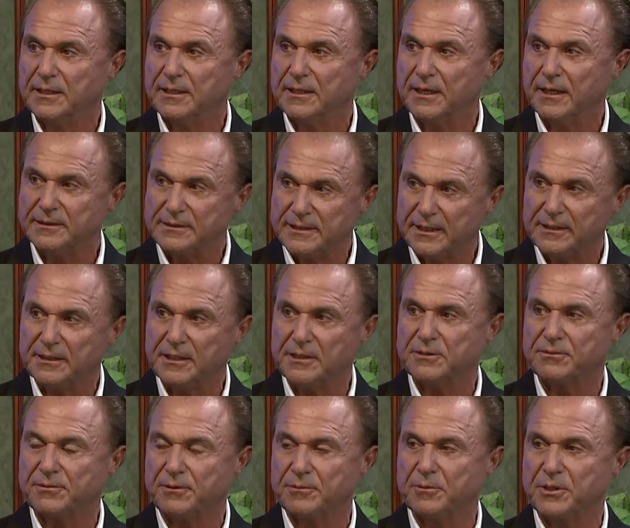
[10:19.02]
I take
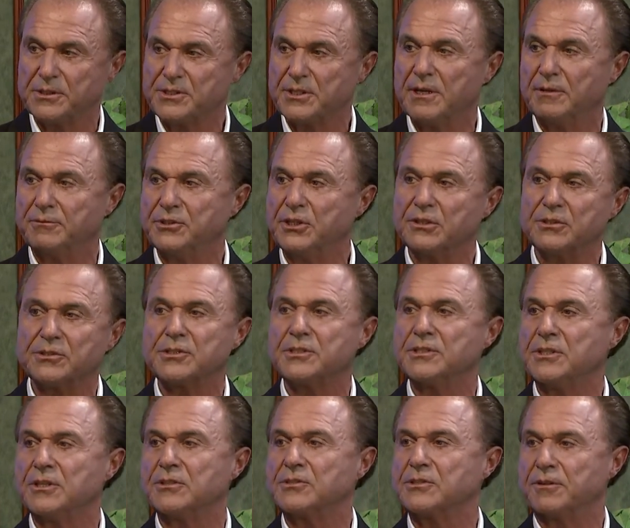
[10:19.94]
these for myself. Years
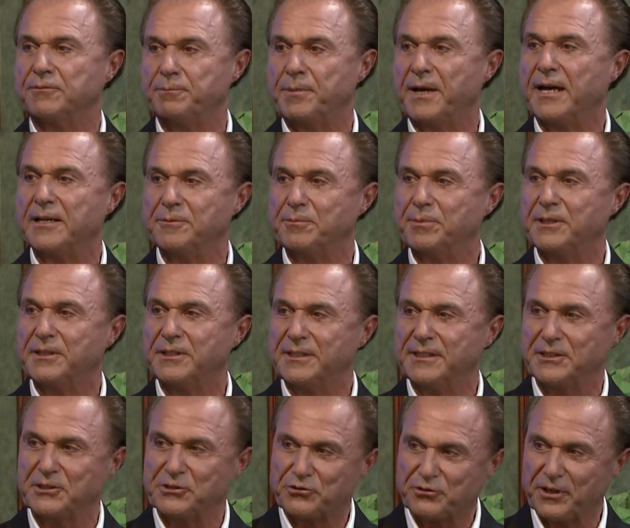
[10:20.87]
and years of
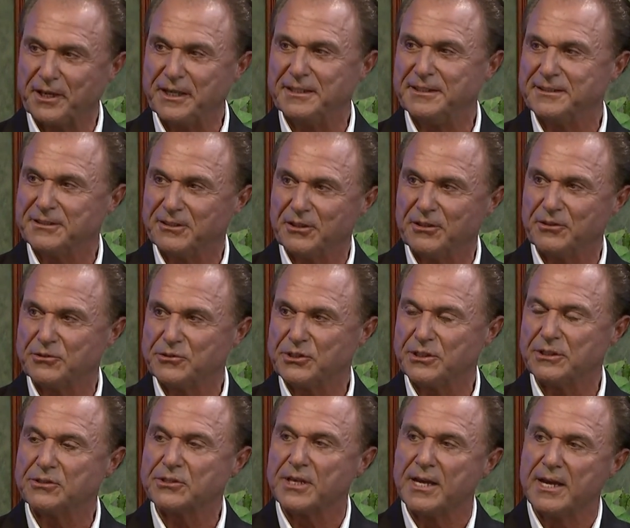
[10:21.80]
bodybuilding and training all those yes.
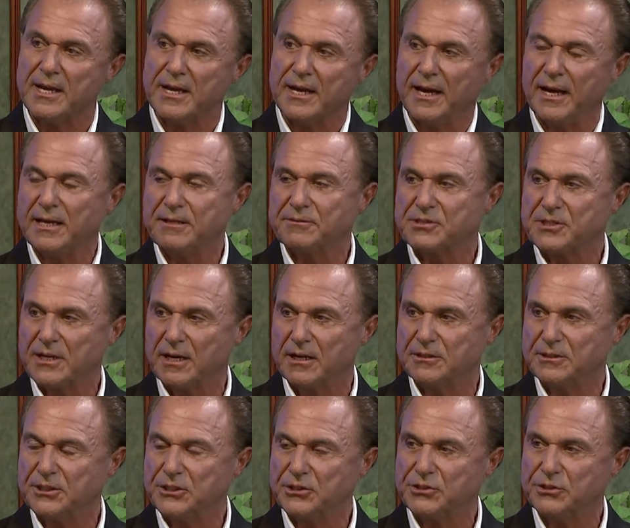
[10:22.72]
years. I have scar
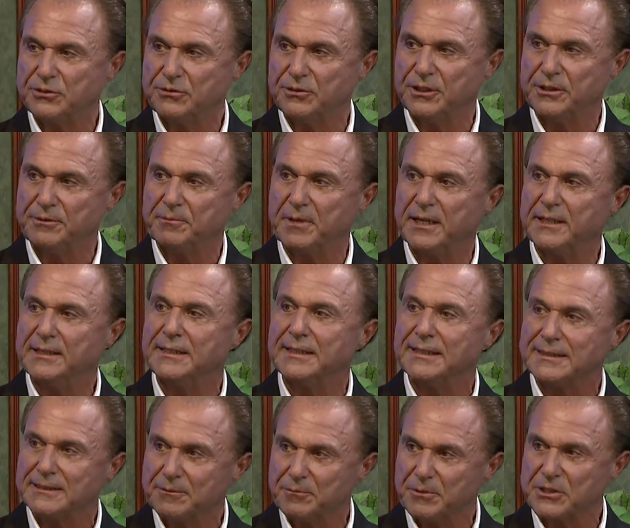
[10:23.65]
tissue in my
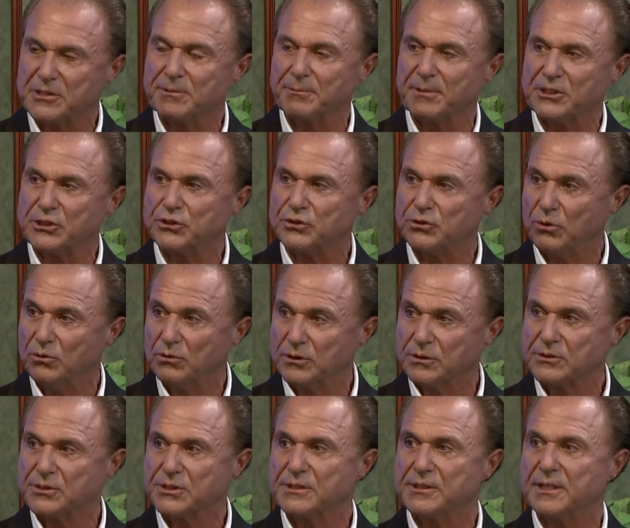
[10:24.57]
ligaments, in my
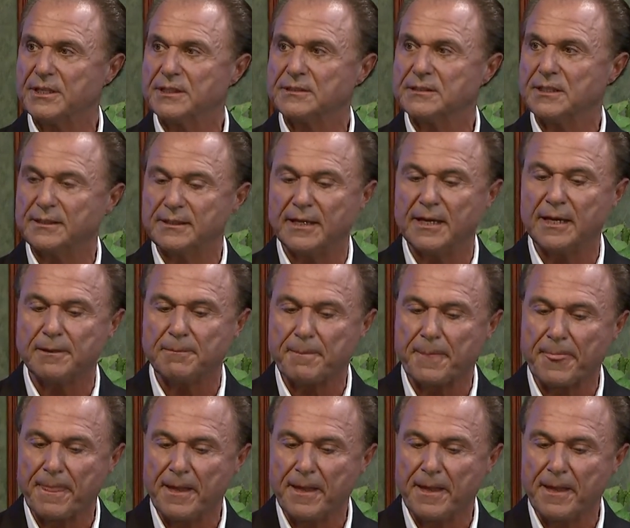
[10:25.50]
shoulders yeah. and things like that.